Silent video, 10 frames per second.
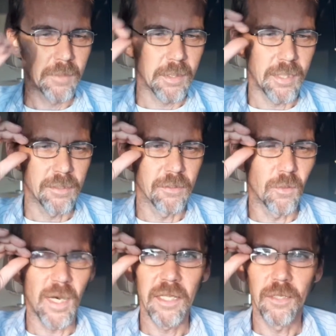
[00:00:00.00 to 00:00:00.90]
I don't know
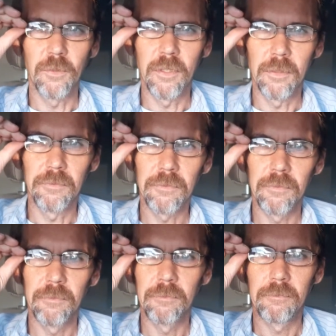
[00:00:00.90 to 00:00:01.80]
why they would have
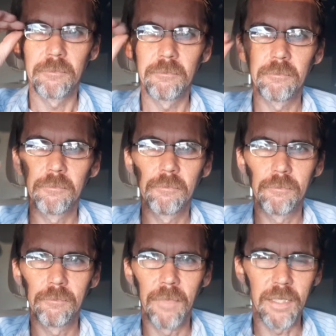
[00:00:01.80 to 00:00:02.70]

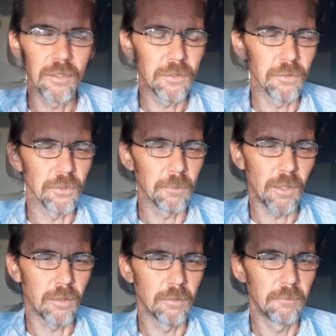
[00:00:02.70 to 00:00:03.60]
made it so
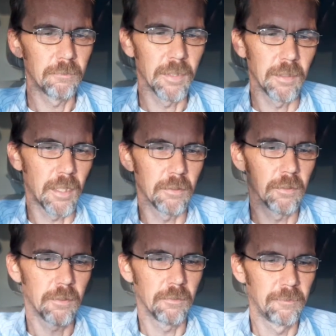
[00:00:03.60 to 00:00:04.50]
small. I don't know.